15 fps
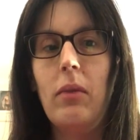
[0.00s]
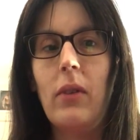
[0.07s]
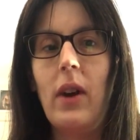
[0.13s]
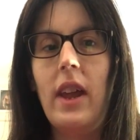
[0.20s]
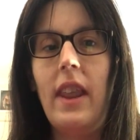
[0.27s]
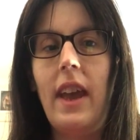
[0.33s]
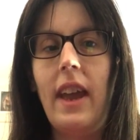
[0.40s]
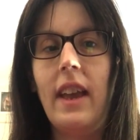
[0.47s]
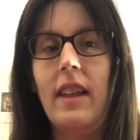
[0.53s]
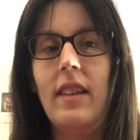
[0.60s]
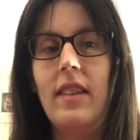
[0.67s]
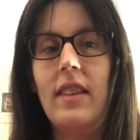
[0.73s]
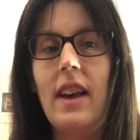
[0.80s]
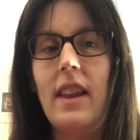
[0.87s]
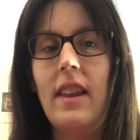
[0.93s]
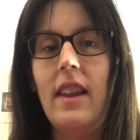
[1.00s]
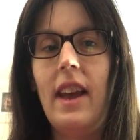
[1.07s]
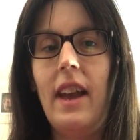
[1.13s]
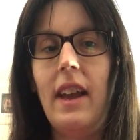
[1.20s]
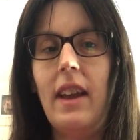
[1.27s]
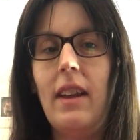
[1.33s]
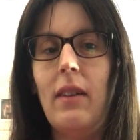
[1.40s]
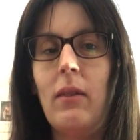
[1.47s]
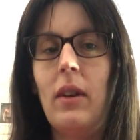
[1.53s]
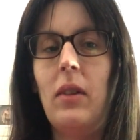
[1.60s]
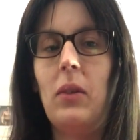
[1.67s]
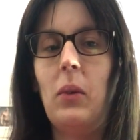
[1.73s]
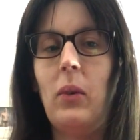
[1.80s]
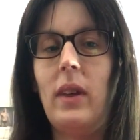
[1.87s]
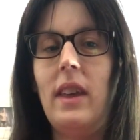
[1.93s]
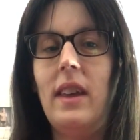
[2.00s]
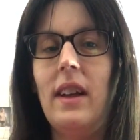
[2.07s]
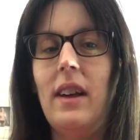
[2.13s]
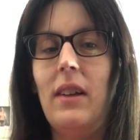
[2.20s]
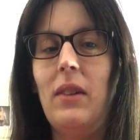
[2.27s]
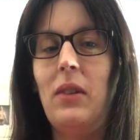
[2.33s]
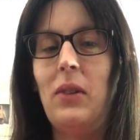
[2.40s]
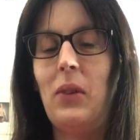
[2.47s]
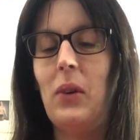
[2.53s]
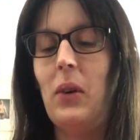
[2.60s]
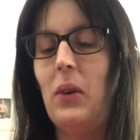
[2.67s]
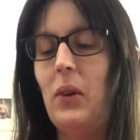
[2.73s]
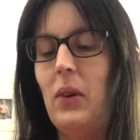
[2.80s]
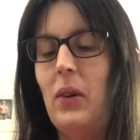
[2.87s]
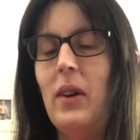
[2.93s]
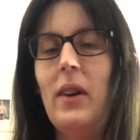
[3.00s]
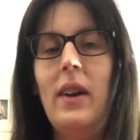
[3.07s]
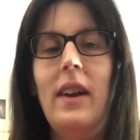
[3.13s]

Friday and Saturday wrestle here, so